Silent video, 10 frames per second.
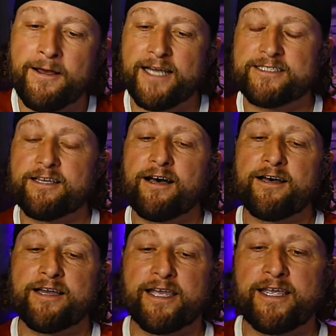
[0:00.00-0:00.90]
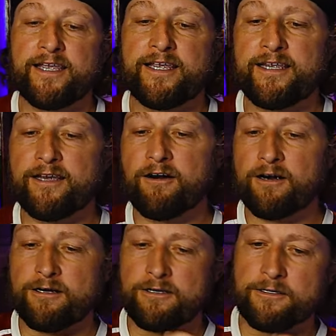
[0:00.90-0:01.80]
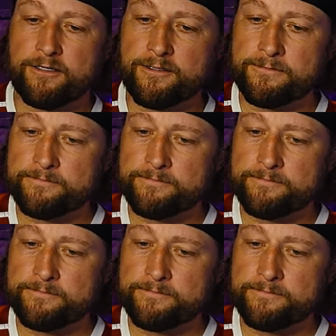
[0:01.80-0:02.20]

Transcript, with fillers: I saw a article